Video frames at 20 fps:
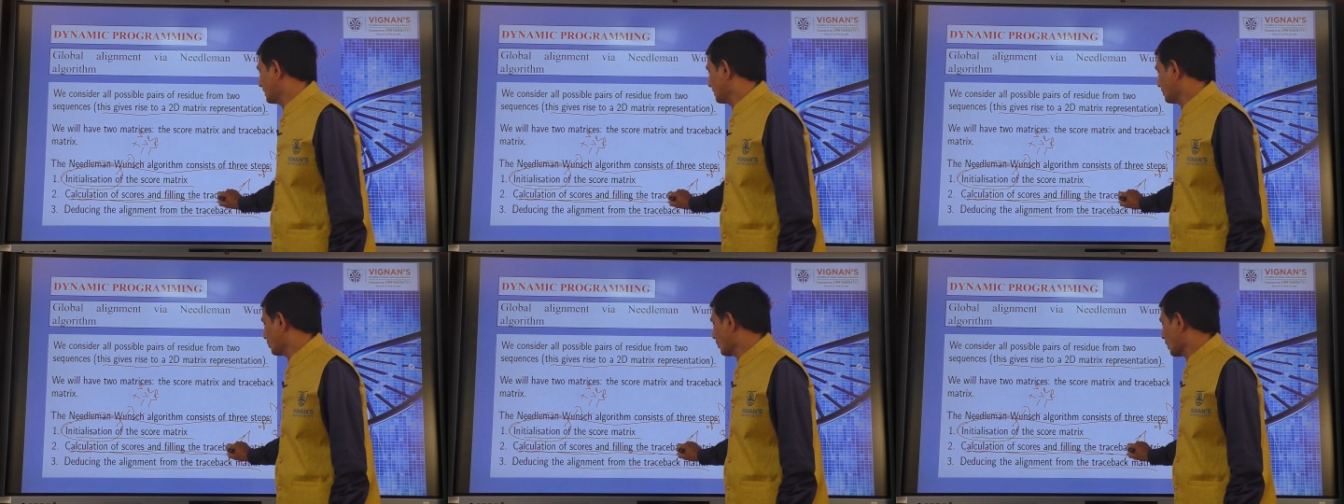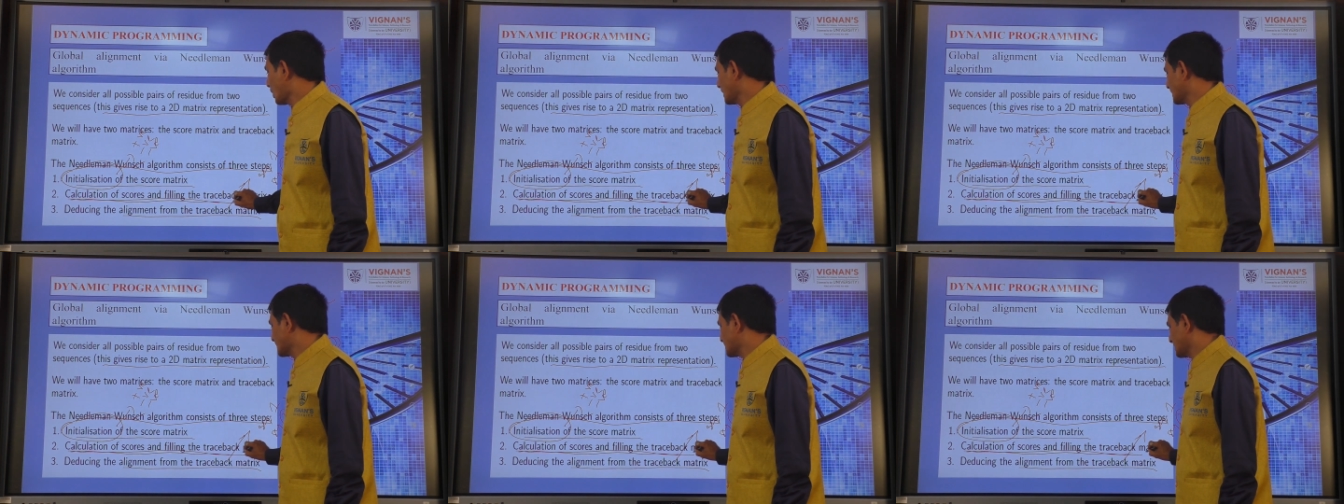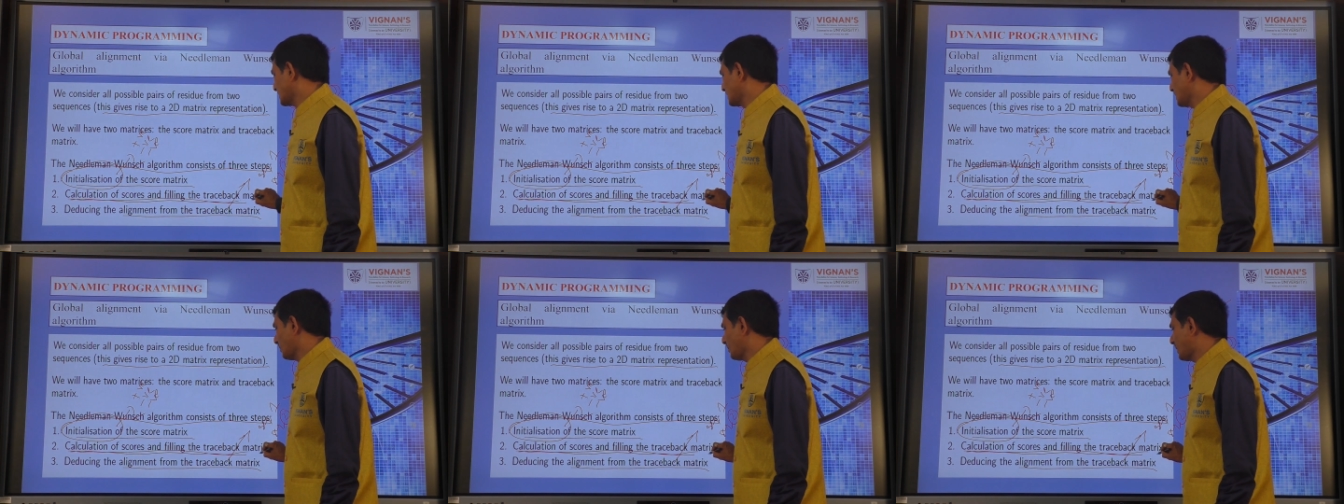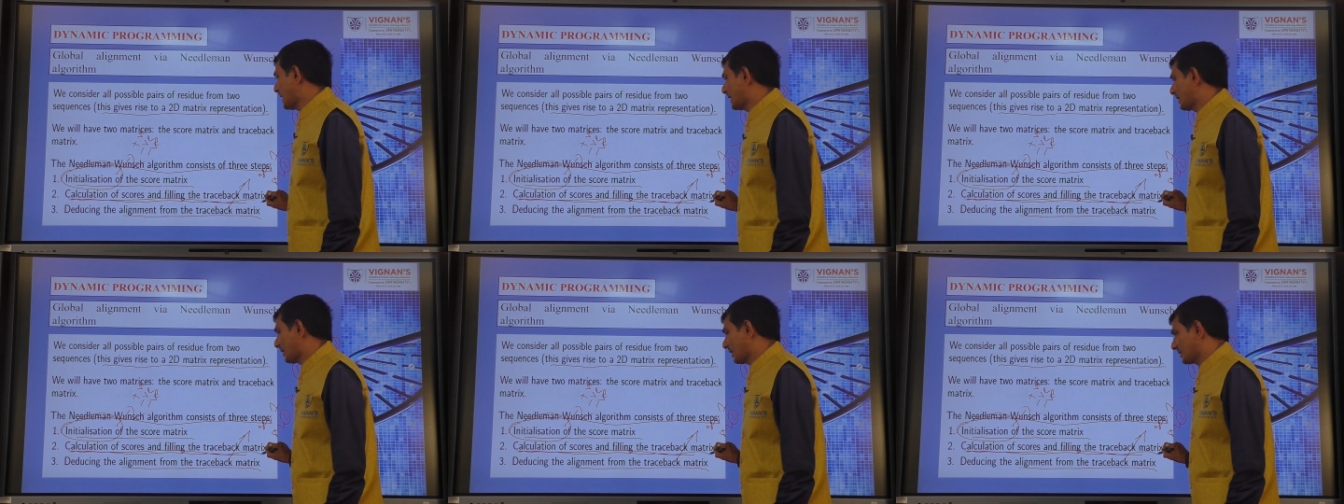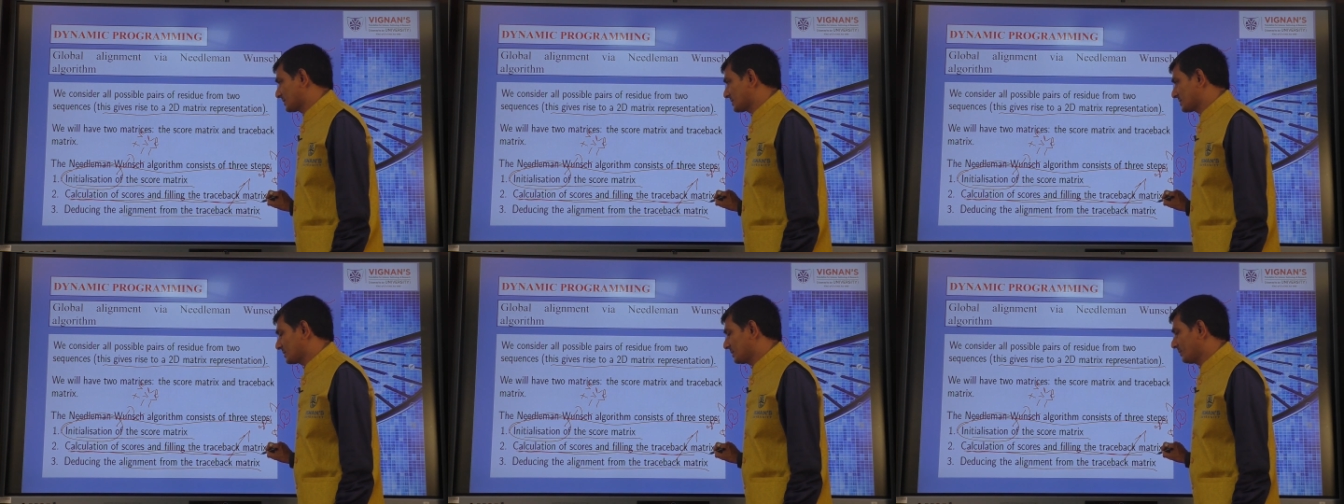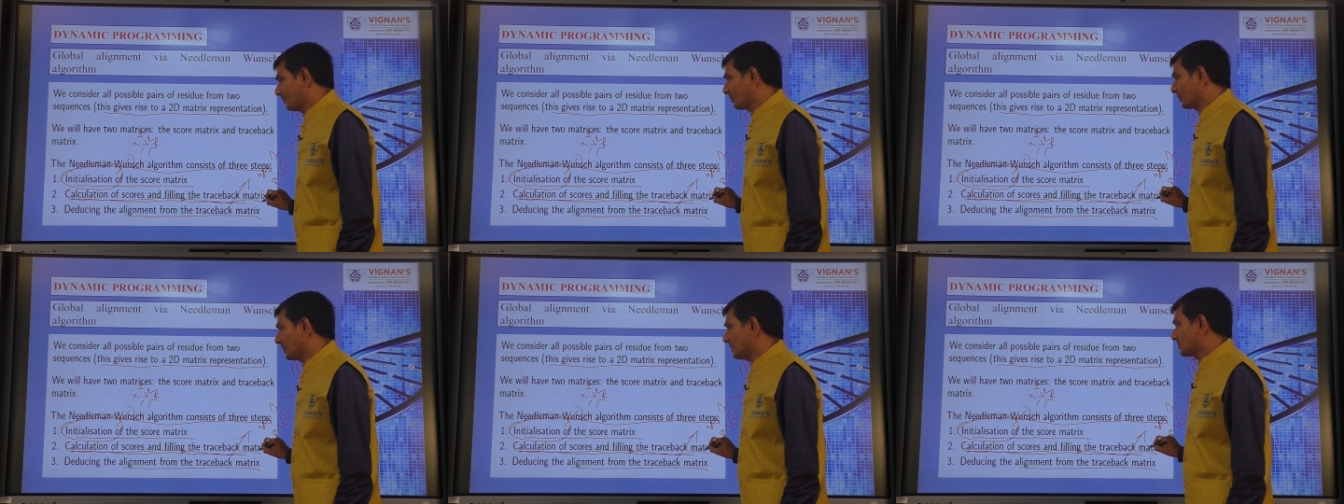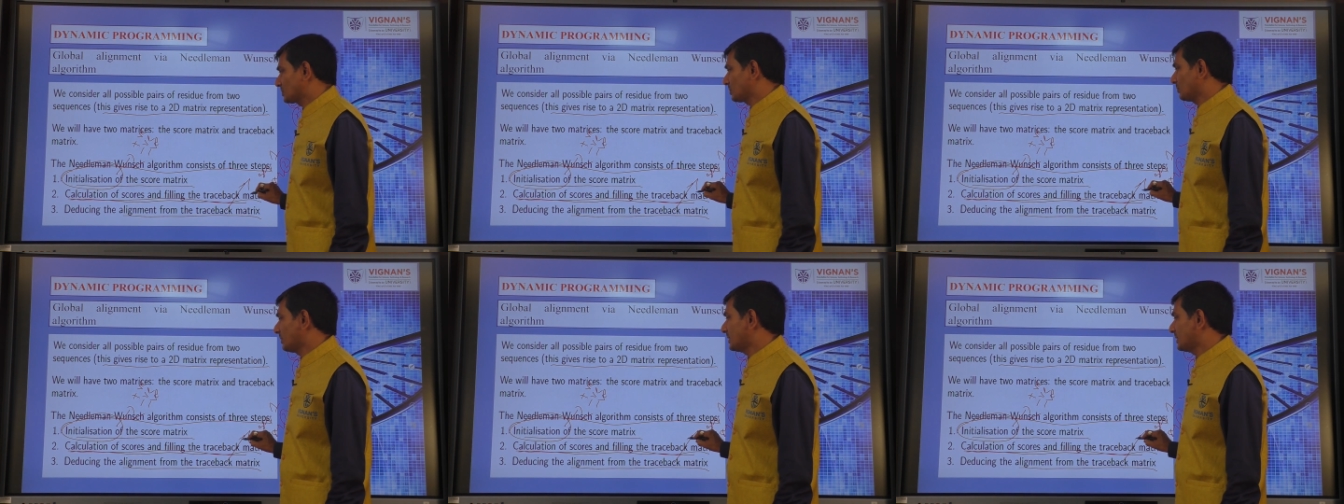box in the matrix. So,